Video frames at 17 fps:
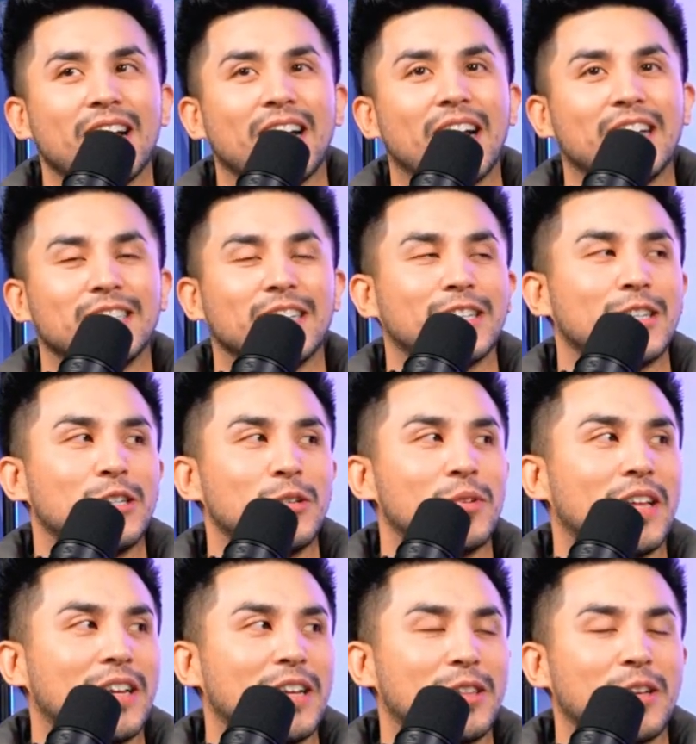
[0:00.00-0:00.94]
It has nothing to do
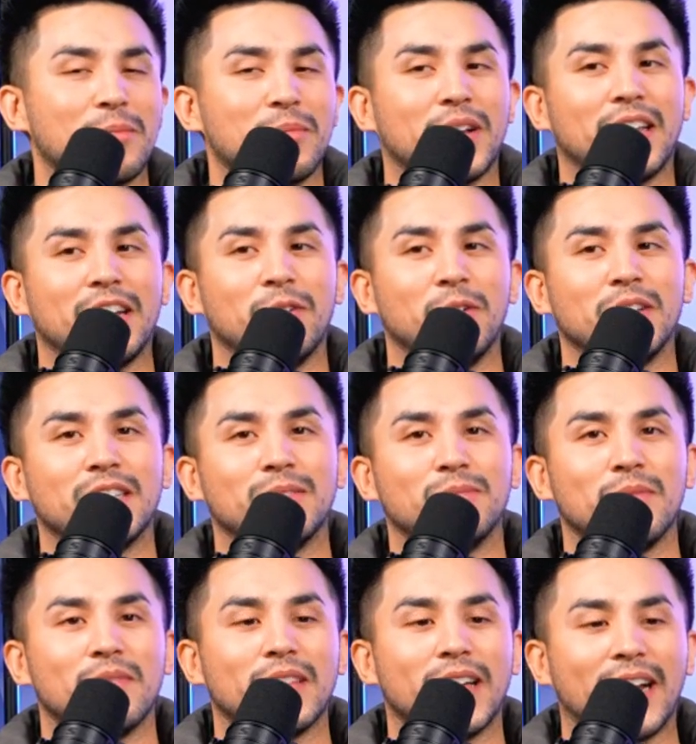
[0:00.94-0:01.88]
with anything, but it was
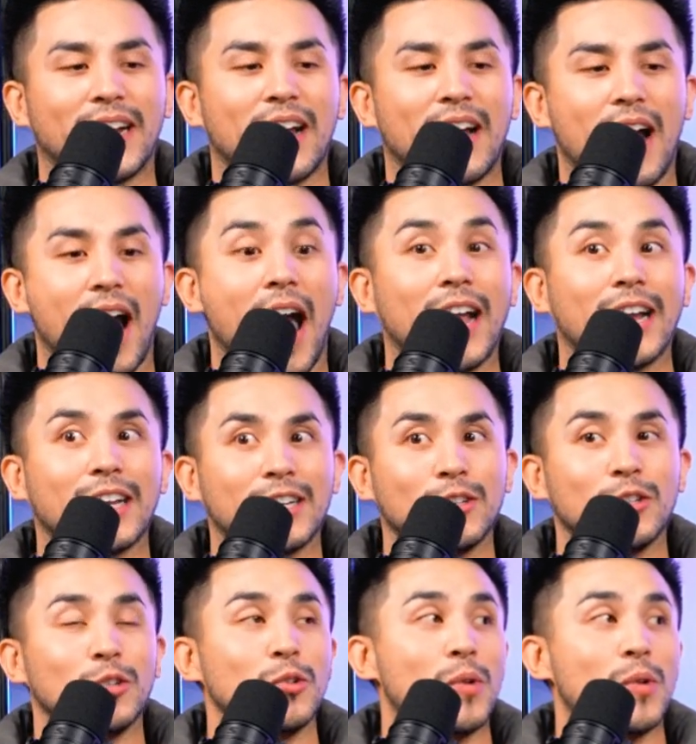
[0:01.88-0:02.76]
like I can do.